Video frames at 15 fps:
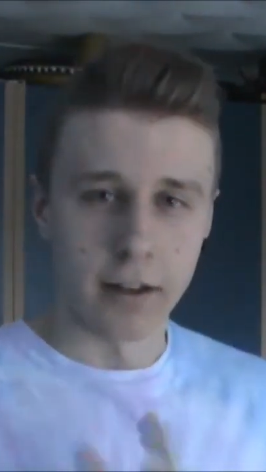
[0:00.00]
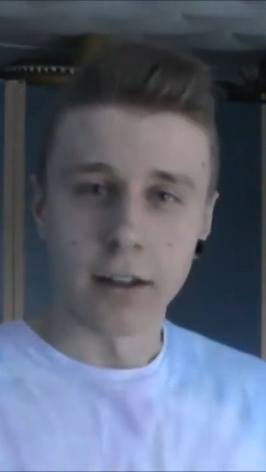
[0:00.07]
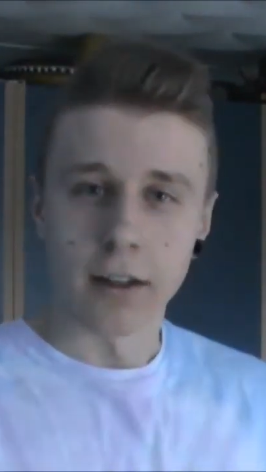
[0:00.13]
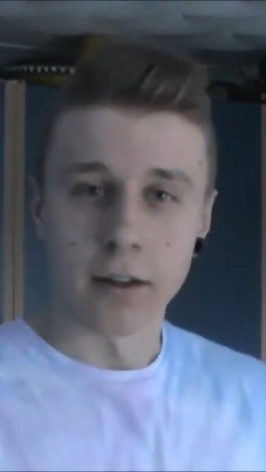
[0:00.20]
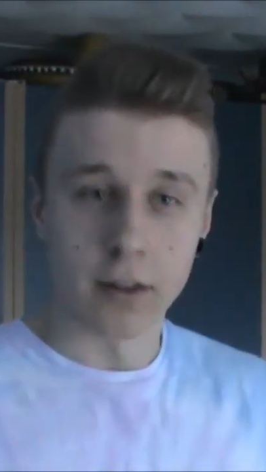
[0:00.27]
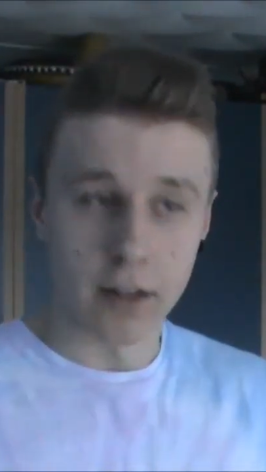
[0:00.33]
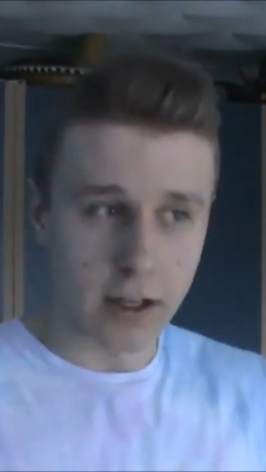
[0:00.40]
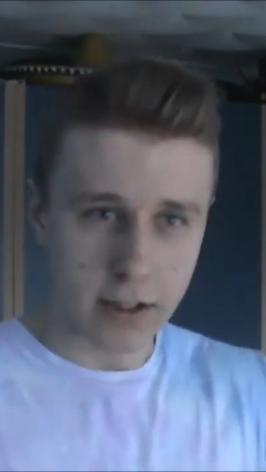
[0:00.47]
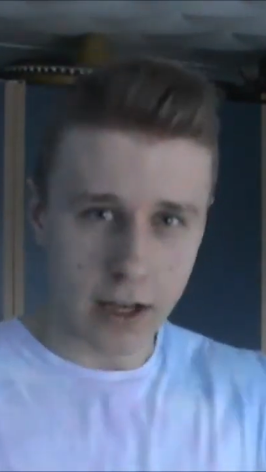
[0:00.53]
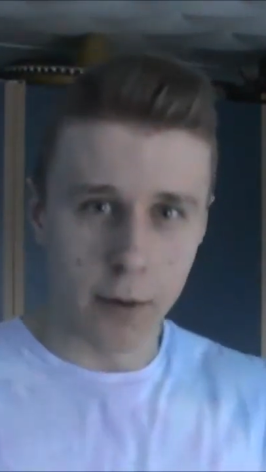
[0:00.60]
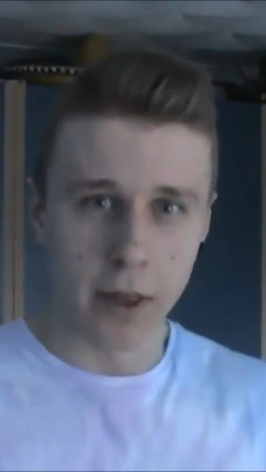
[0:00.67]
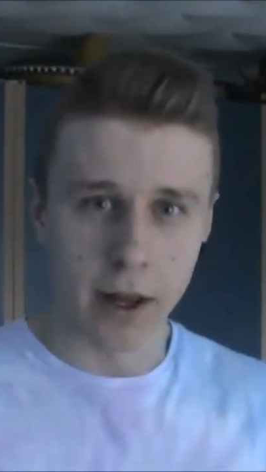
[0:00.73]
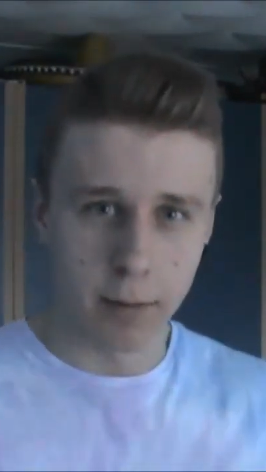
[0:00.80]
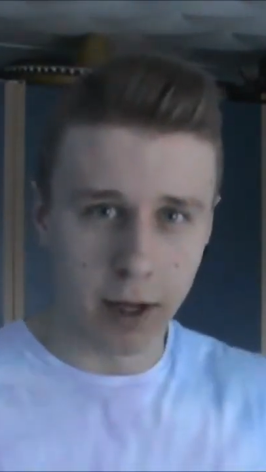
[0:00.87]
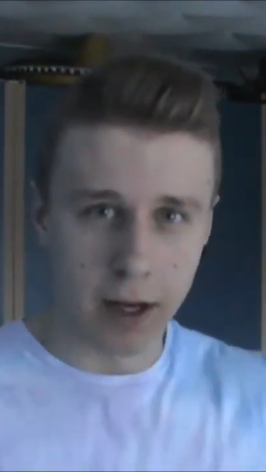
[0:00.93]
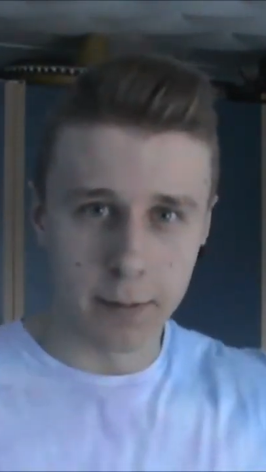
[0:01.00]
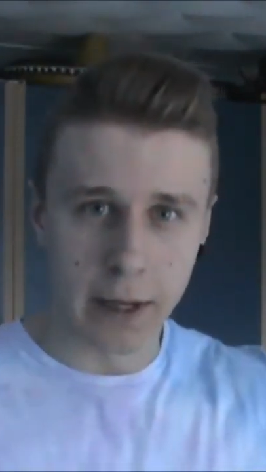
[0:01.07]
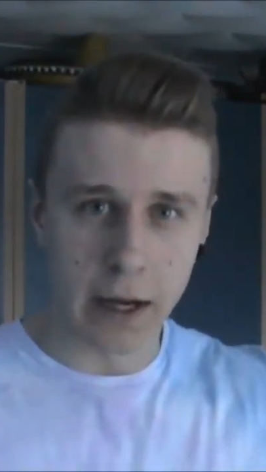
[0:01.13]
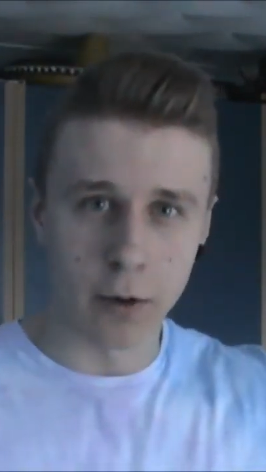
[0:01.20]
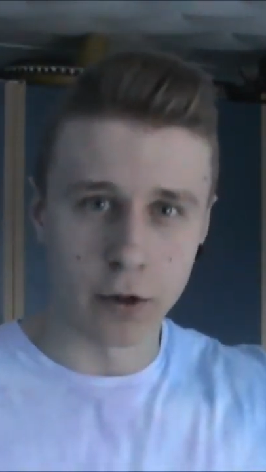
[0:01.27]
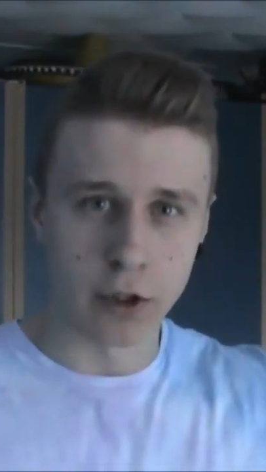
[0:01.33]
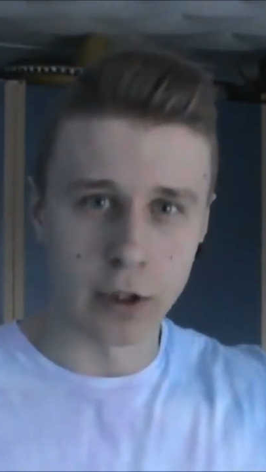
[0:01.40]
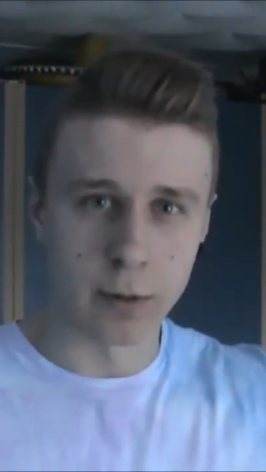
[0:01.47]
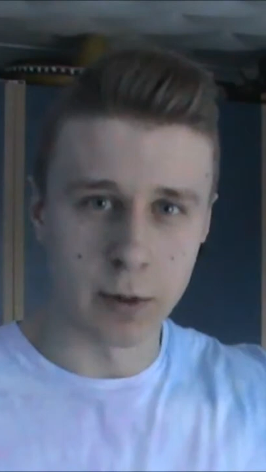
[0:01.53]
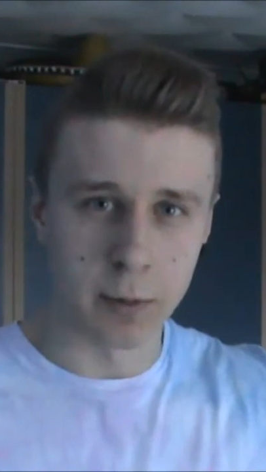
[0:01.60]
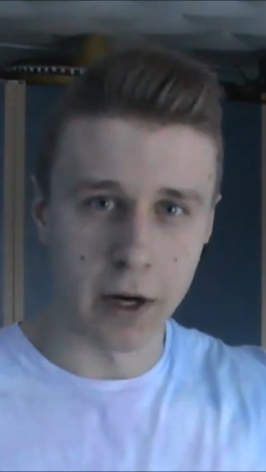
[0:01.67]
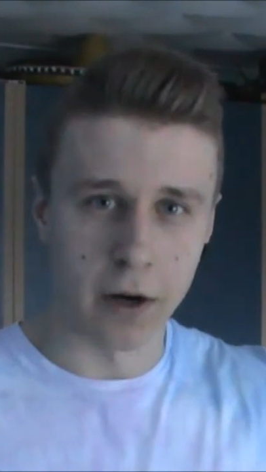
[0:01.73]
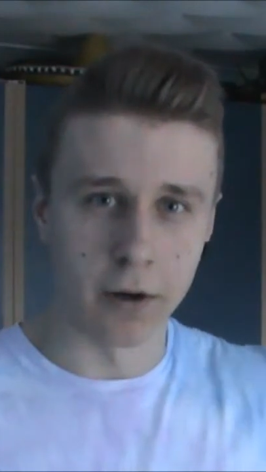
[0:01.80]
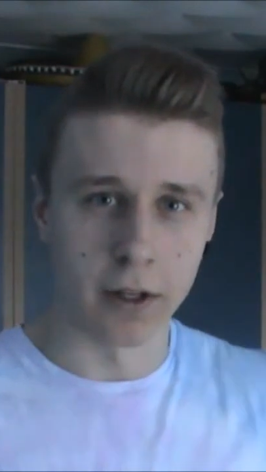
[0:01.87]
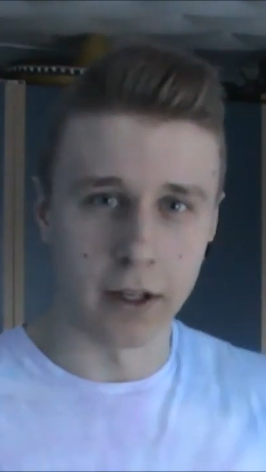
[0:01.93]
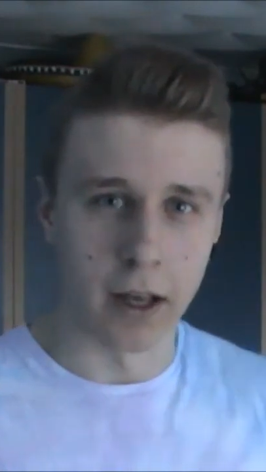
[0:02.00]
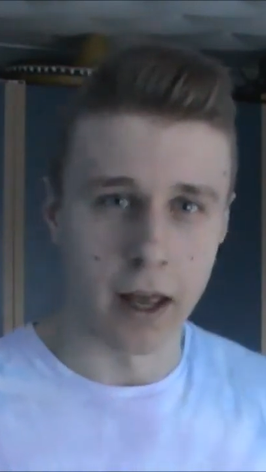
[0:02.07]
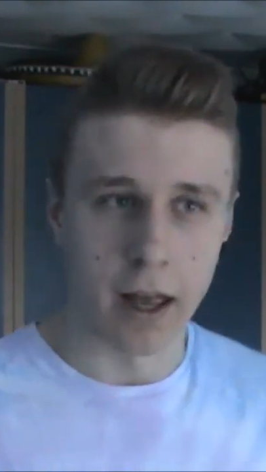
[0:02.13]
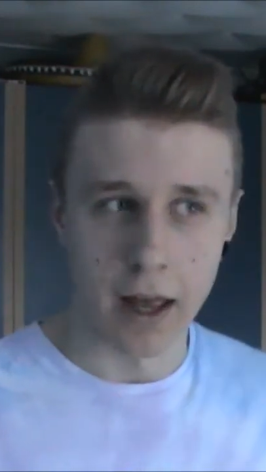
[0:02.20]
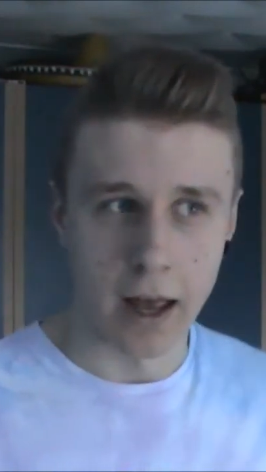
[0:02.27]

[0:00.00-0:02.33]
and then that's how they play battleships, apparently.